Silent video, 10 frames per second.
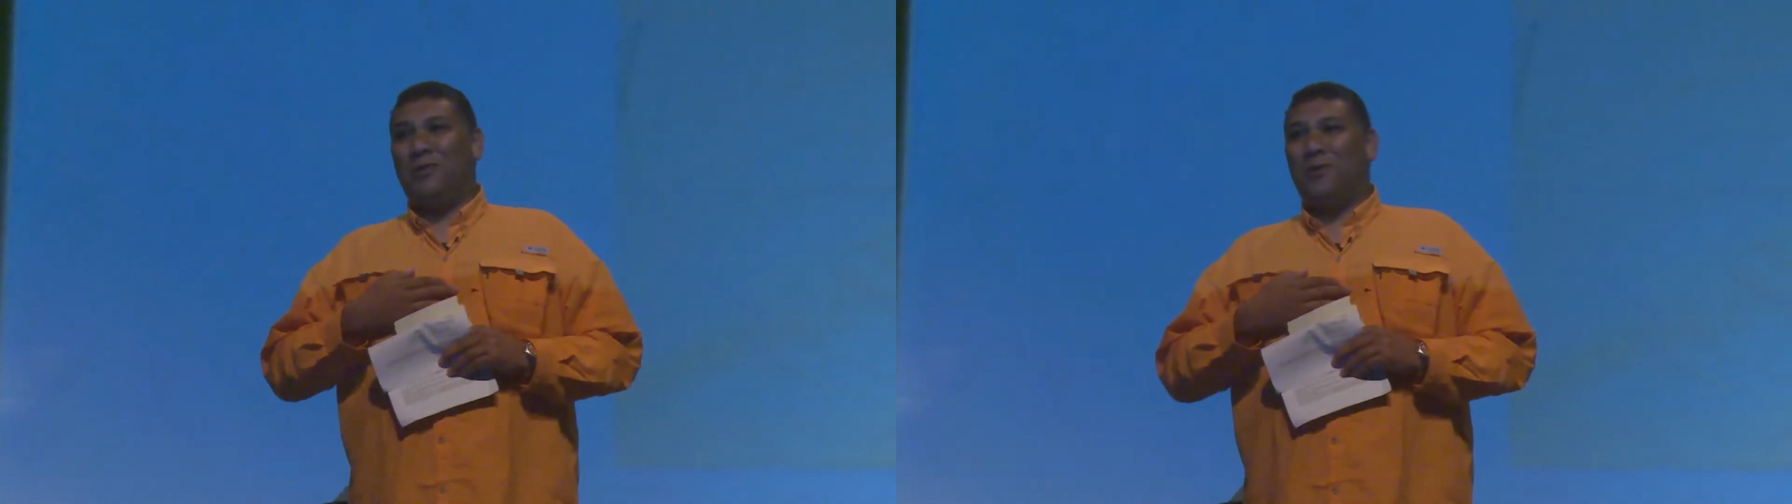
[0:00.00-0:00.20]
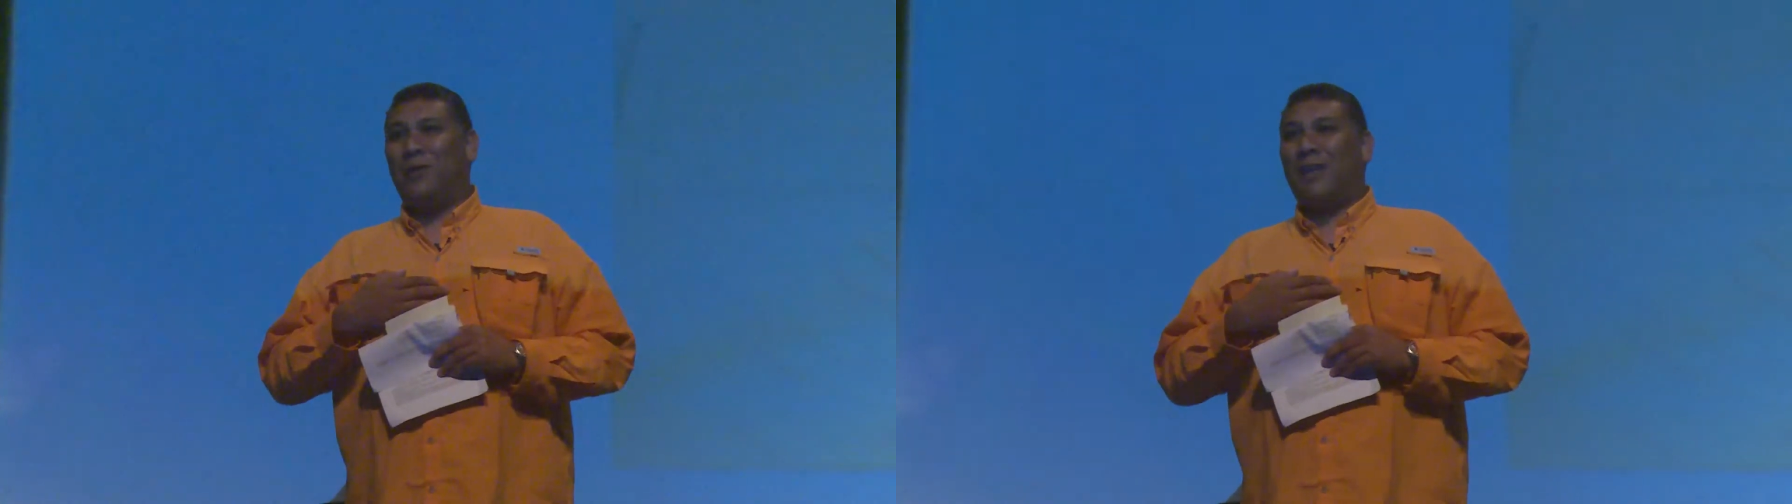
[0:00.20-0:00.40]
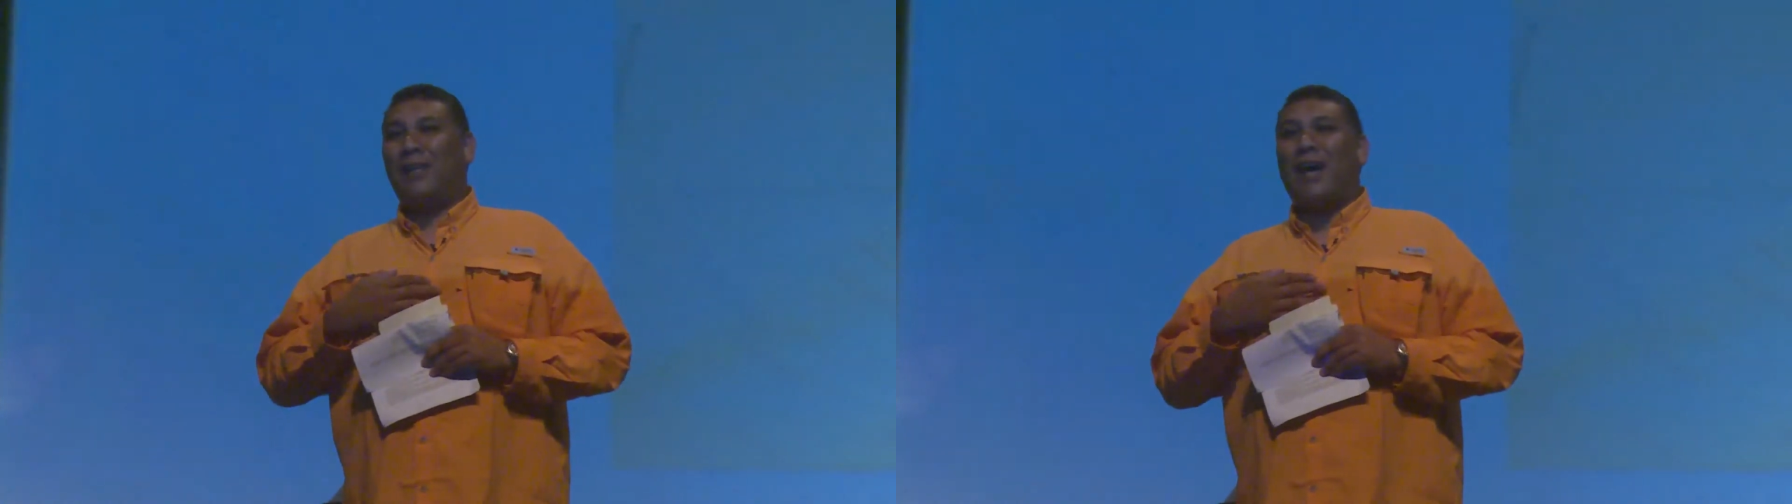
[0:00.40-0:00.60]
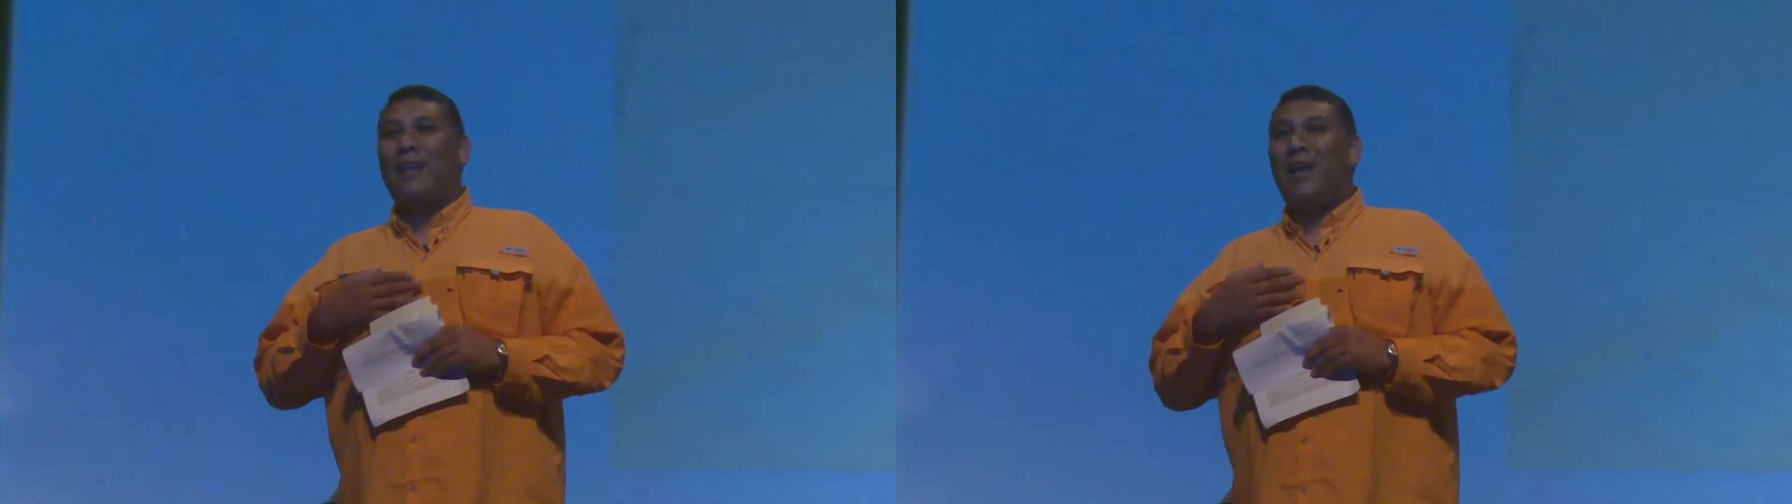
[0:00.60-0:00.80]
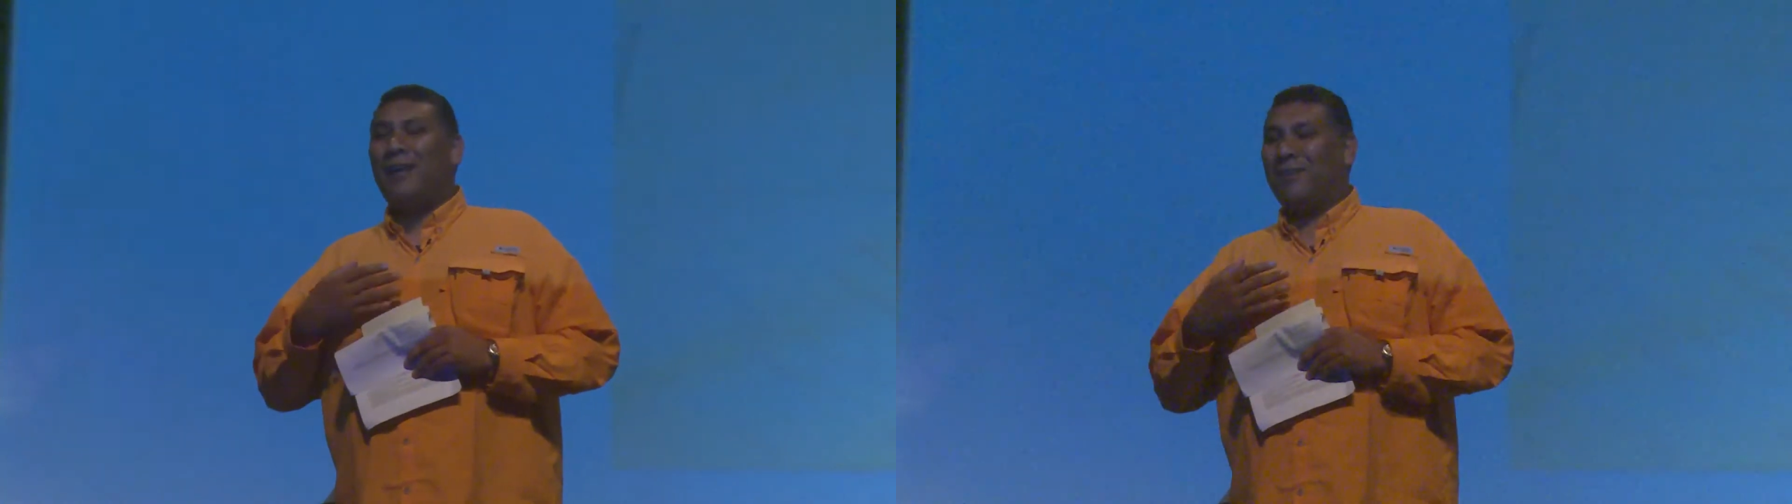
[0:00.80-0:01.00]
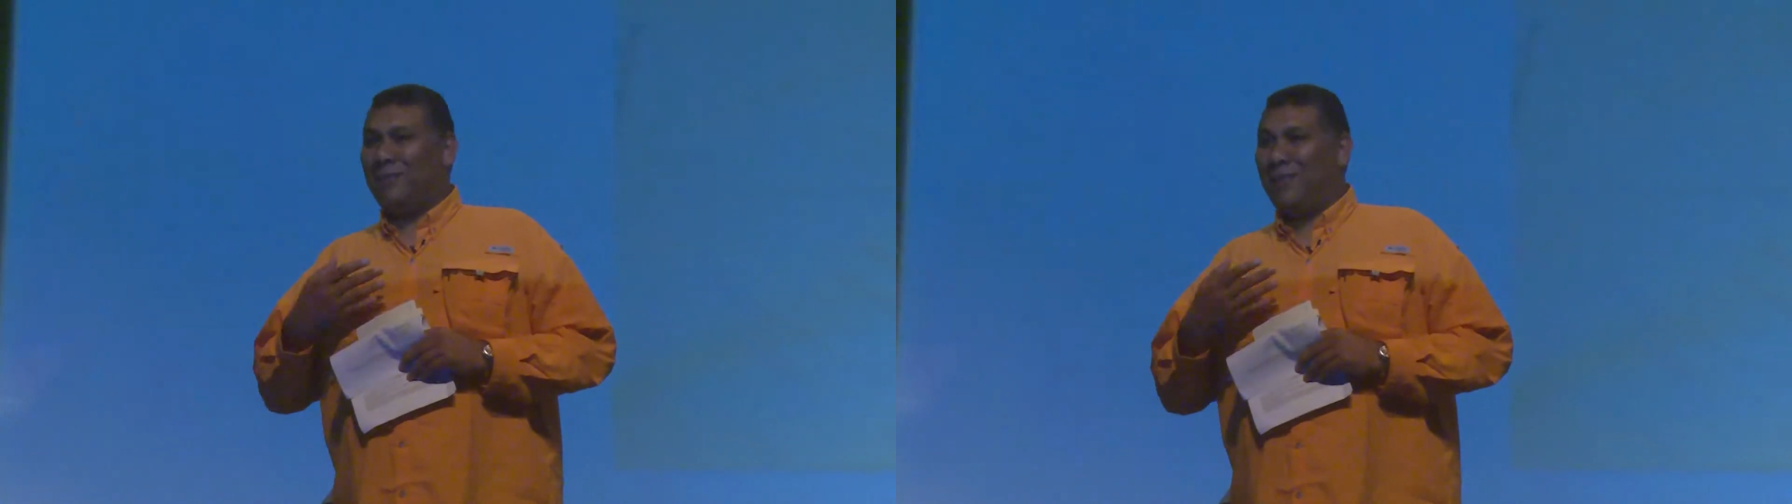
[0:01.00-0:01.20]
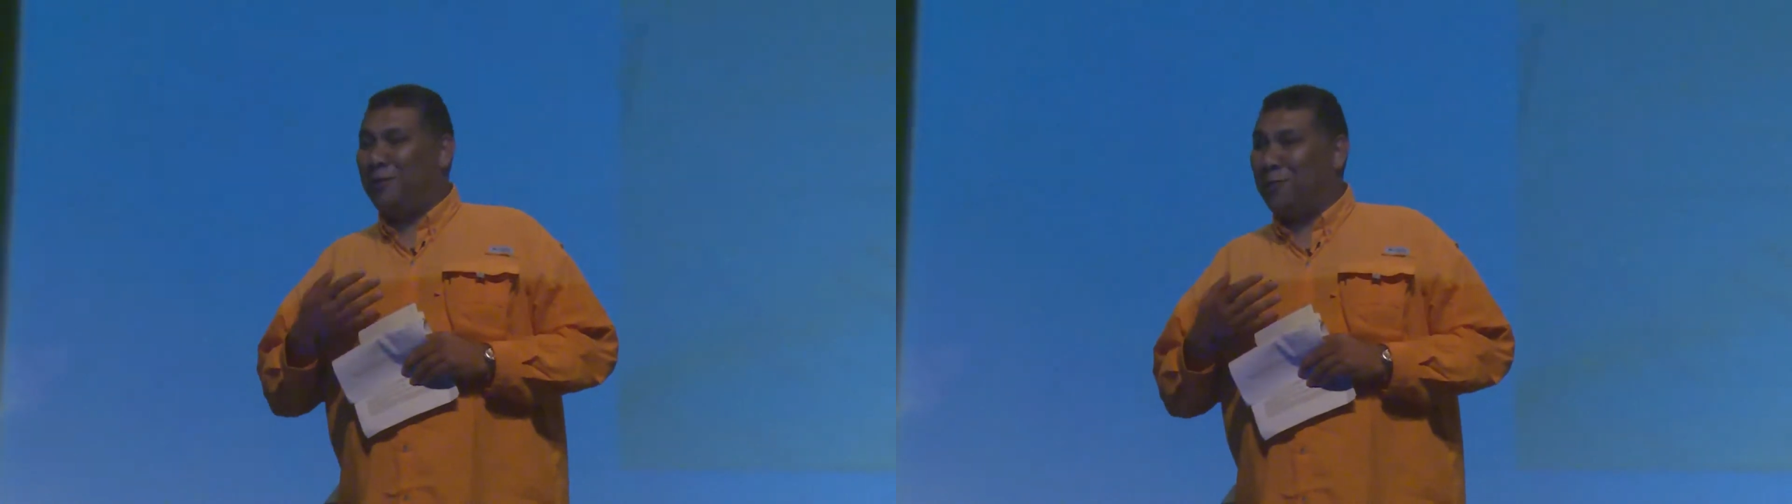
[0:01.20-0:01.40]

or that I lacked the